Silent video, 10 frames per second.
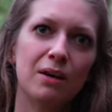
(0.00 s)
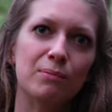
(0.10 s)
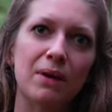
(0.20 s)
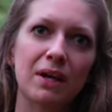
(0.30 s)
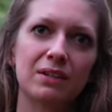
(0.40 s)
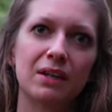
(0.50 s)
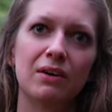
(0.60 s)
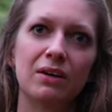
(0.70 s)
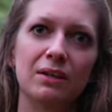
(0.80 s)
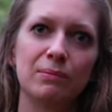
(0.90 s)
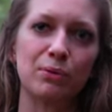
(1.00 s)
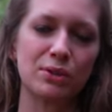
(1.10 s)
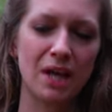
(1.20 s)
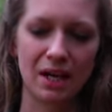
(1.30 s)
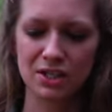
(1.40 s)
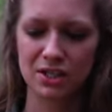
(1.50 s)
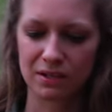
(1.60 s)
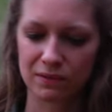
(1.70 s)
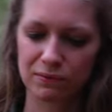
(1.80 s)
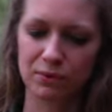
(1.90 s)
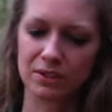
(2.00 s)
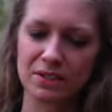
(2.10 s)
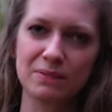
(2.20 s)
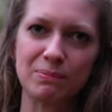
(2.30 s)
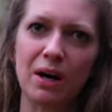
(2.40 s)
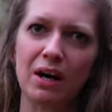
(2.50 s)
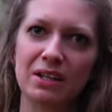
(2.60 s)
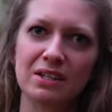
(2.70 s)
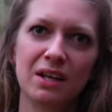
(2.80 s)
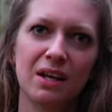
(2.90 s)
make there a protection for this part.